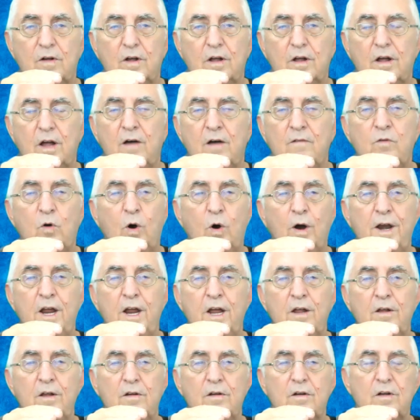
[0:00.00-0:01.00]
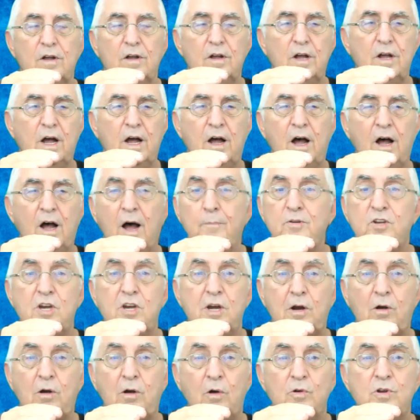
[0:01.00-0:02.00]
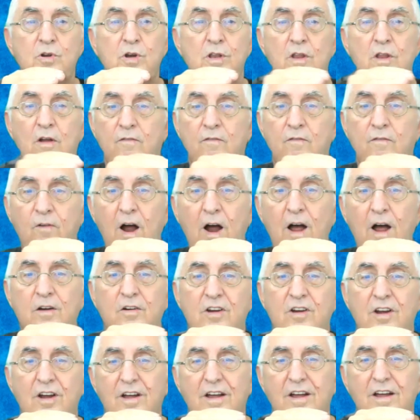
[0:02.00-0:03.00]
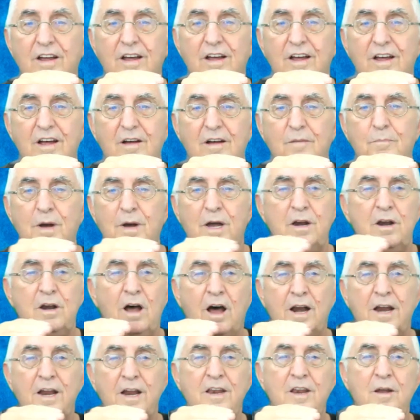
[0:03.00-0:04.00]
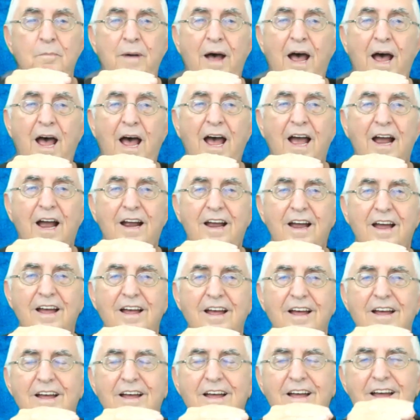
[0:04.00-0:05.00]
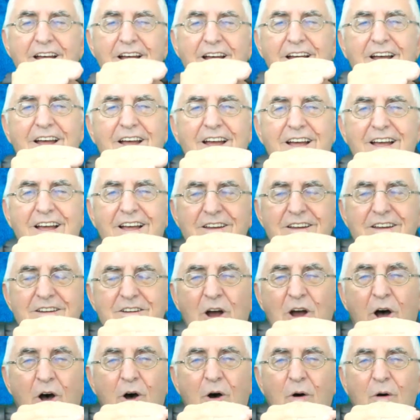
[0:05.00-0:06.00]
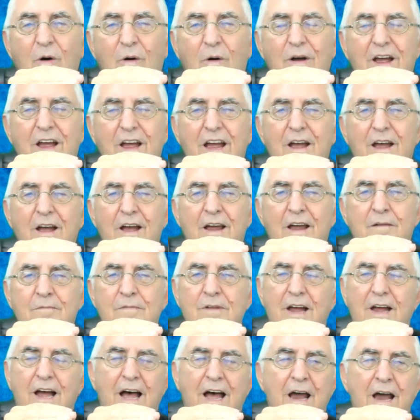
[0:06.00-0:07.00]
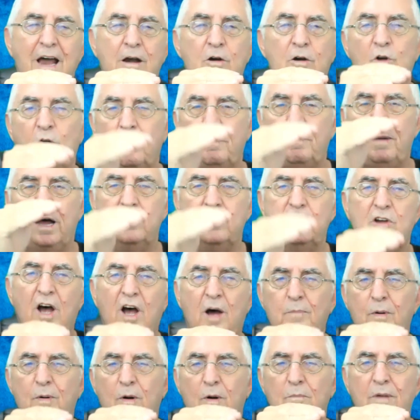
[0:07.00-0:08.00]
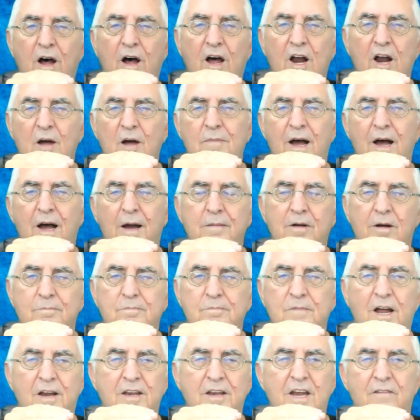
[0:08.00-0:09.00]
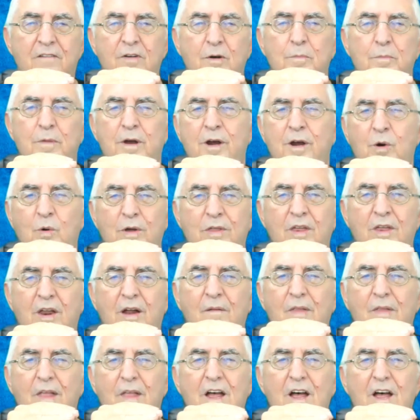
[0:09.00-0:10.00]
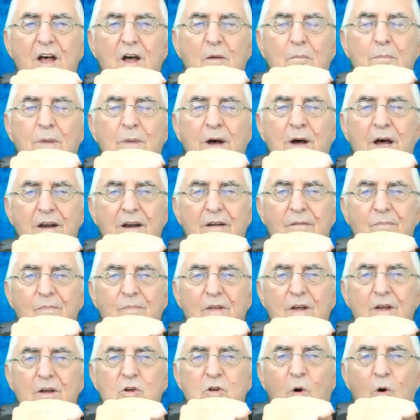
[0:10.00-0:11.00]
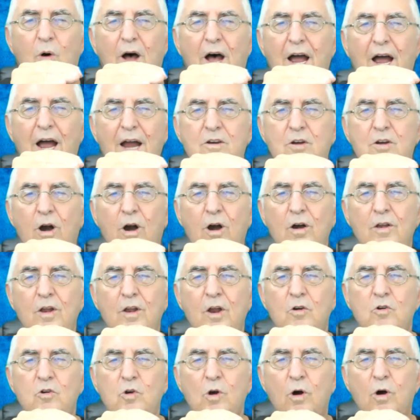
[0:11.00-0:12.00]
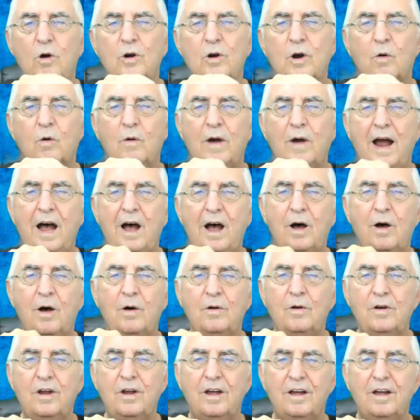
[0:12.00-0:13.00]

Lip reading: avoiding obstacles in the front, but not in the back. So, and I don't know about top or bottom. I'm not that familiar with it, but so I turned the drone around